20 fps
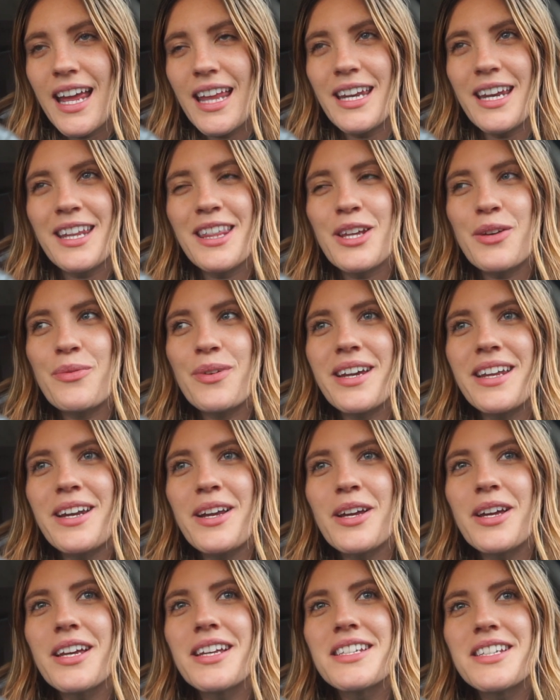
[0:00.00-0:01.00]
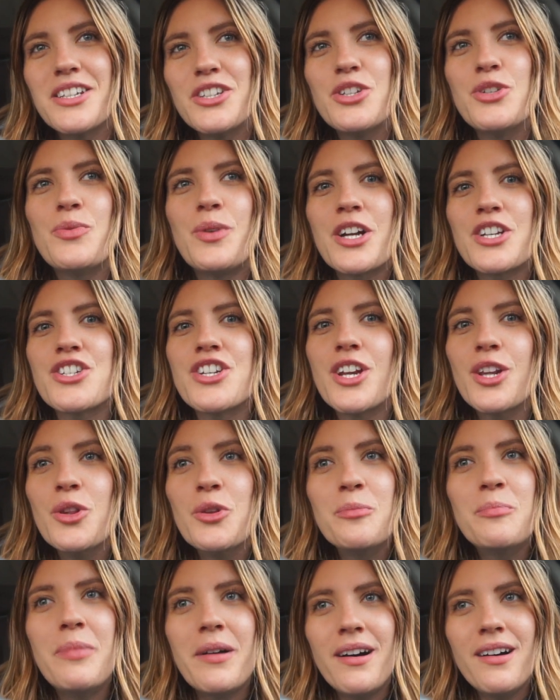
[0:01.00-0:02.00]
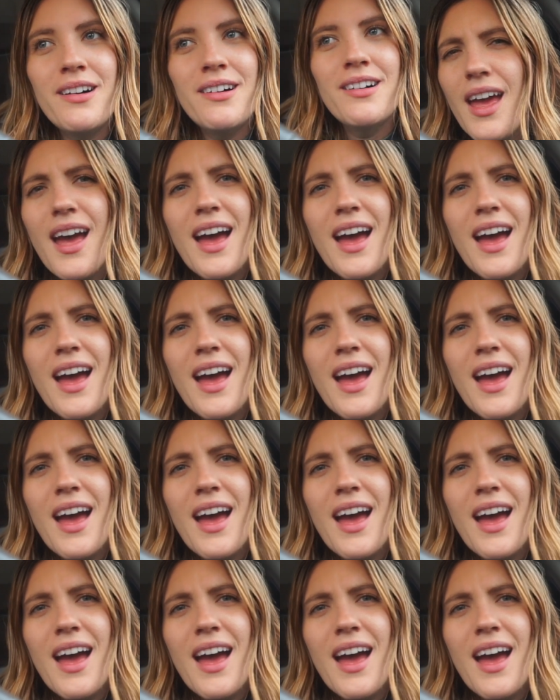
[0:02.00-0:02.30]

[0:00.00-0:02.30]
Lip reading: and I think we're gonna continue watching Lupin.